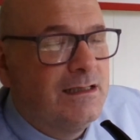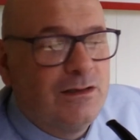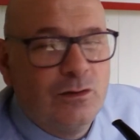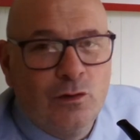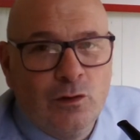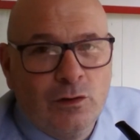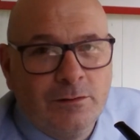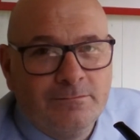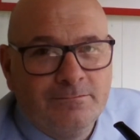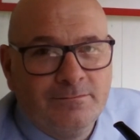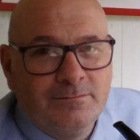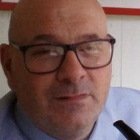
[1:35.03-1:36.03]
So,
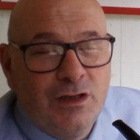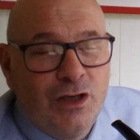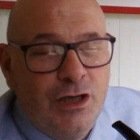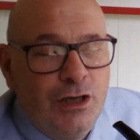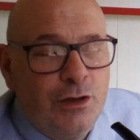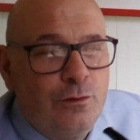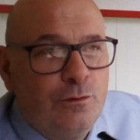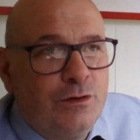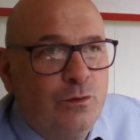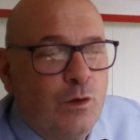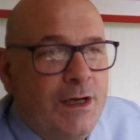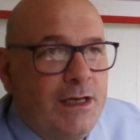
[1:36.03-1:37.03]
a
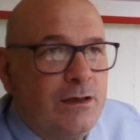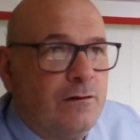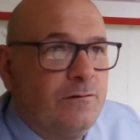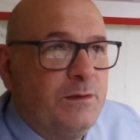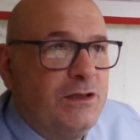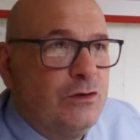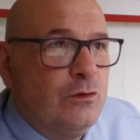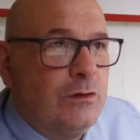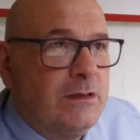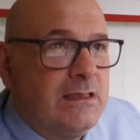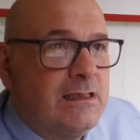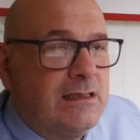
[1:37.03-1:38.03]
huge weight off my
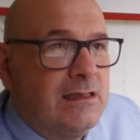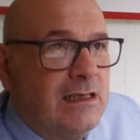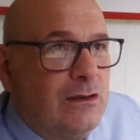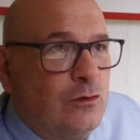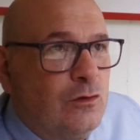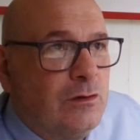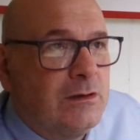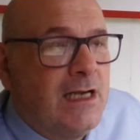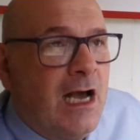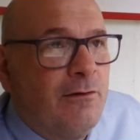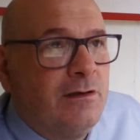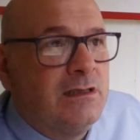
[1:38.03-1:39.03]
shoulders. I know
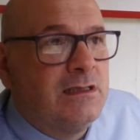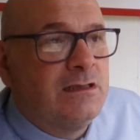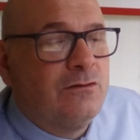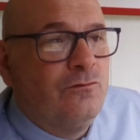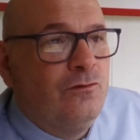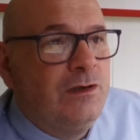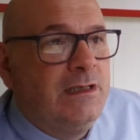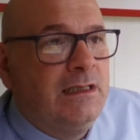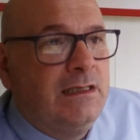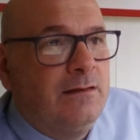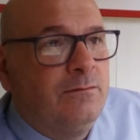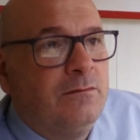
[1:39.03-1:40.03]
Karen's
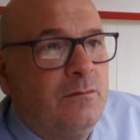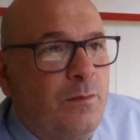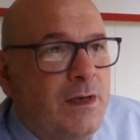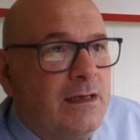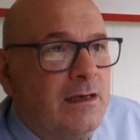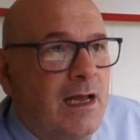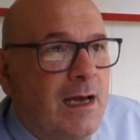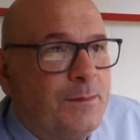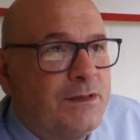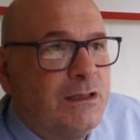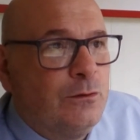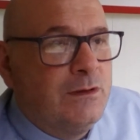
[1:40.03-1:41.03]
really been an
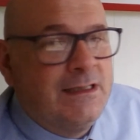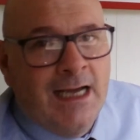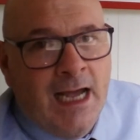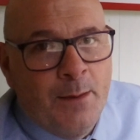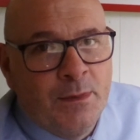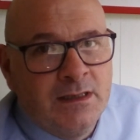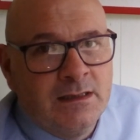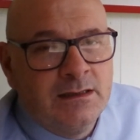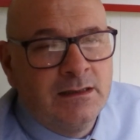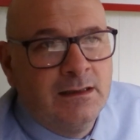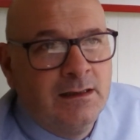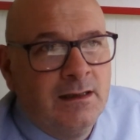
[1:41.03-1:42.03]
absolute diamond
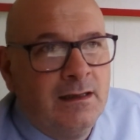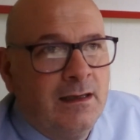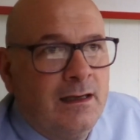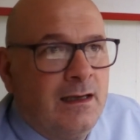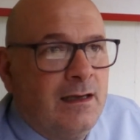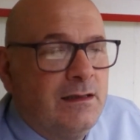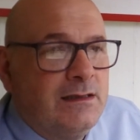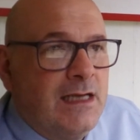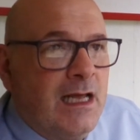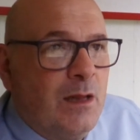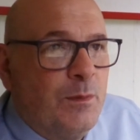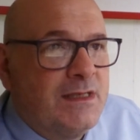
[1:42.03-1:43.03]

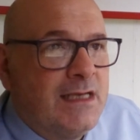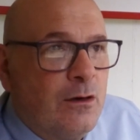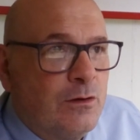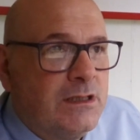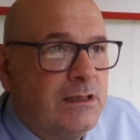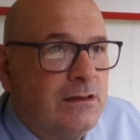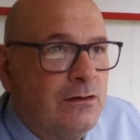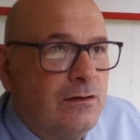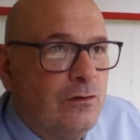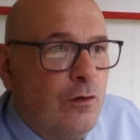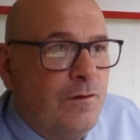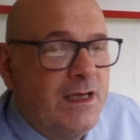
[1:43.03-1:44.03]
to help us out
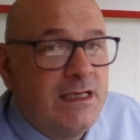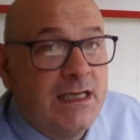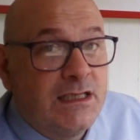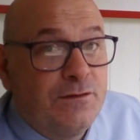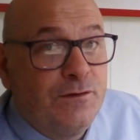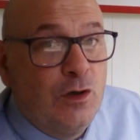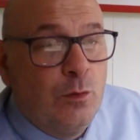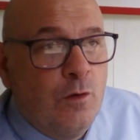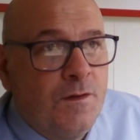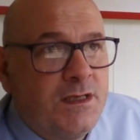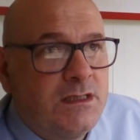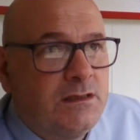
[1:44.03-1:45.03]
over these last few
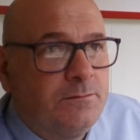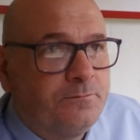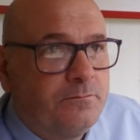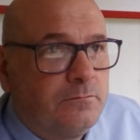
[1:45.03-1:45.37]
months.